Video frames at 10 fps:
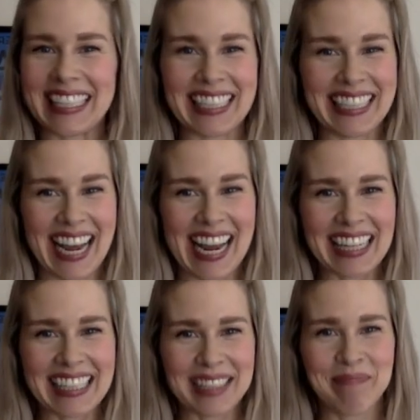
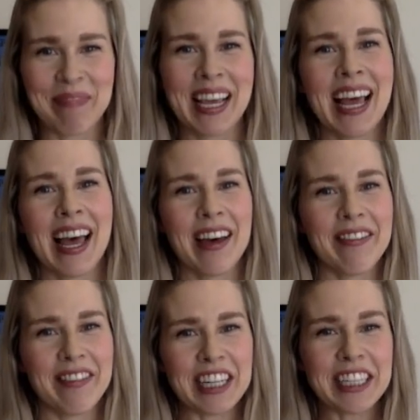sayings.
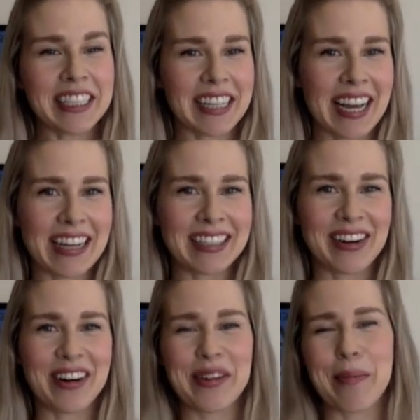Finnish sayings
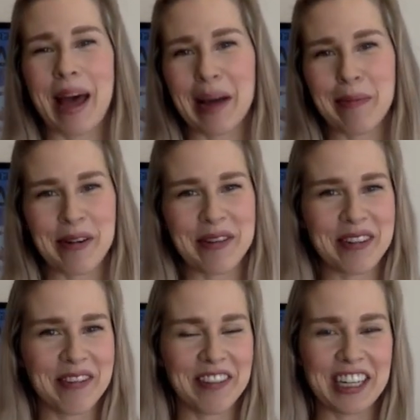are the backbone
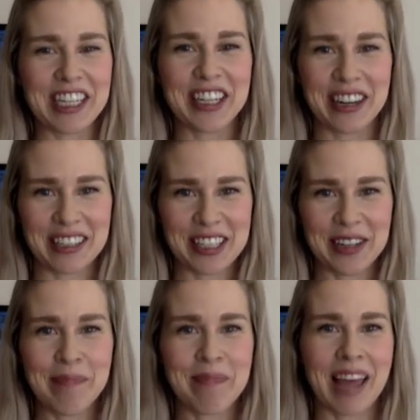of Finnish
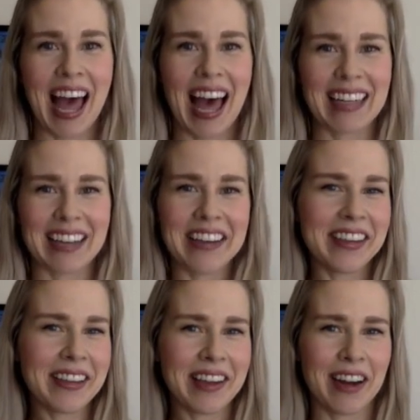culture, and I
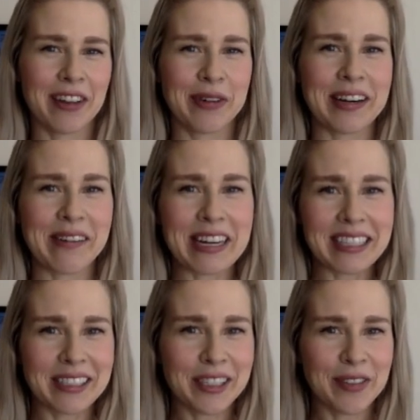think there are three
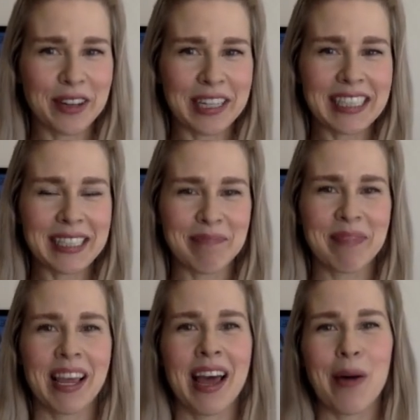reasons for this
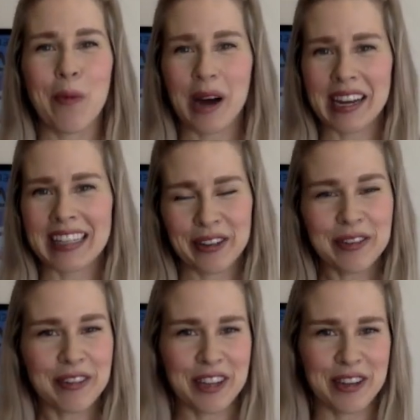why it's good
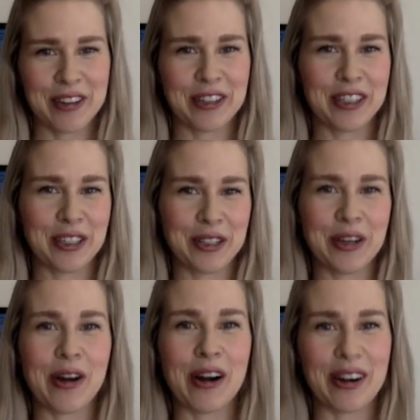for you to
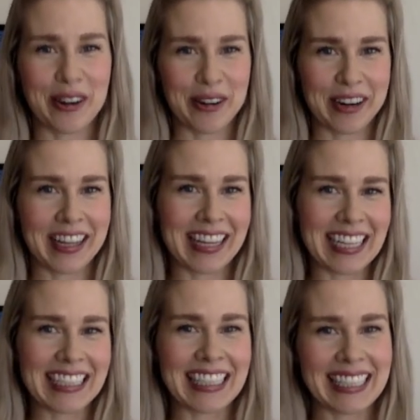learn
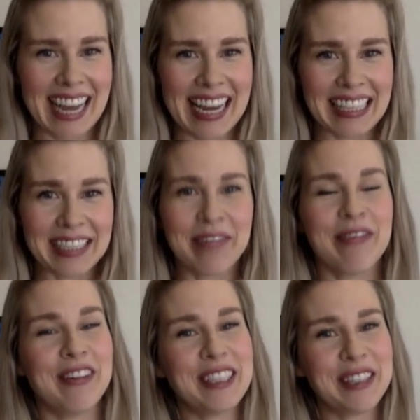these sayings.
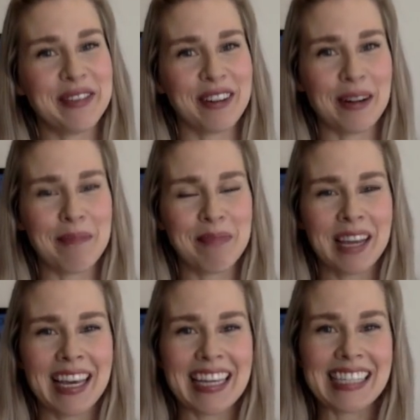First of all,
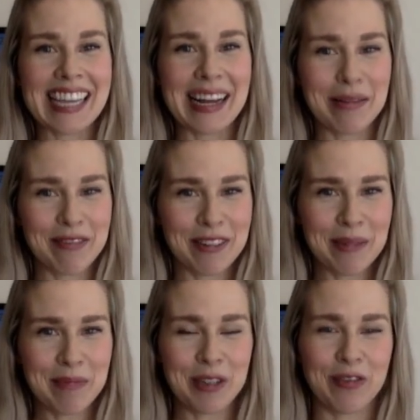it's
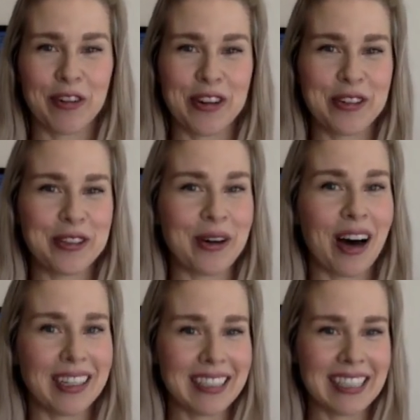helpful for you to
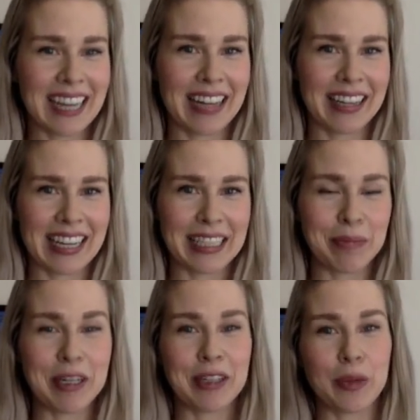understand these
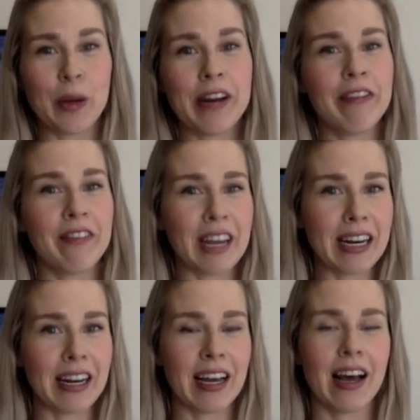because when a
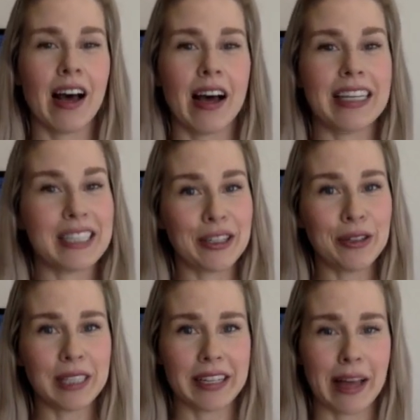Finn uh, is
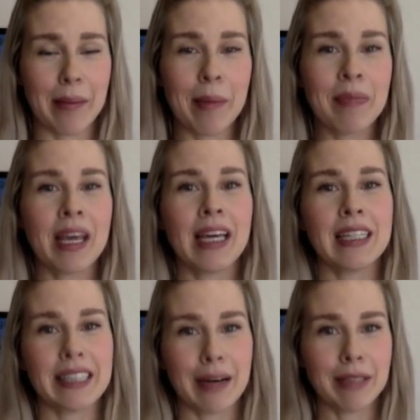using them,
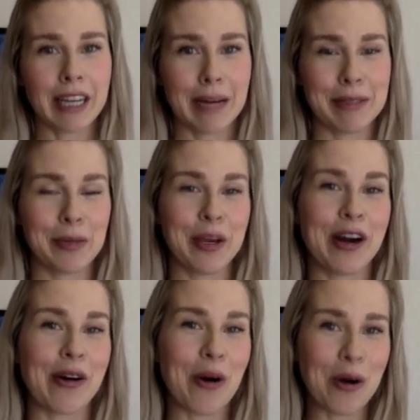sometimes we
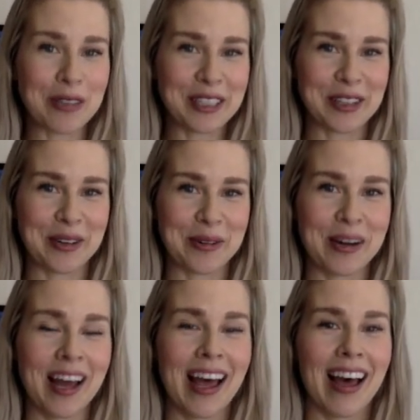are also
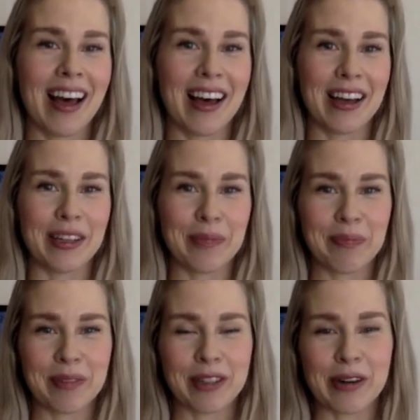uh,
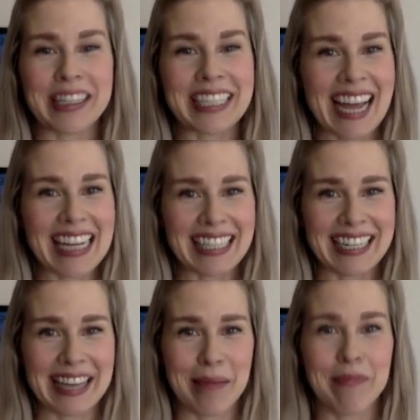translating
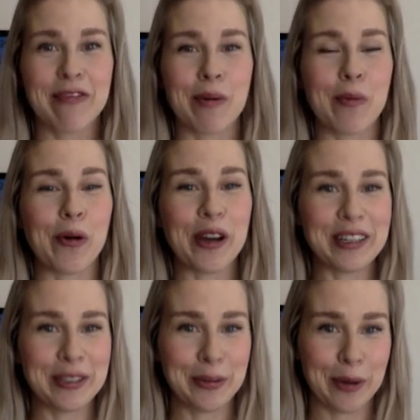them from word
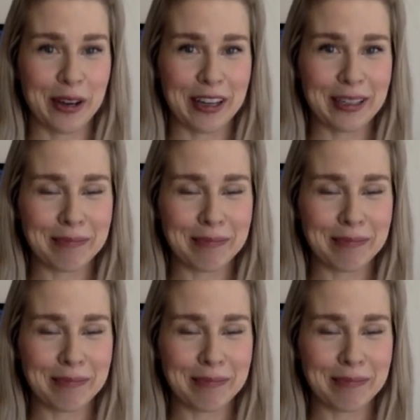to word,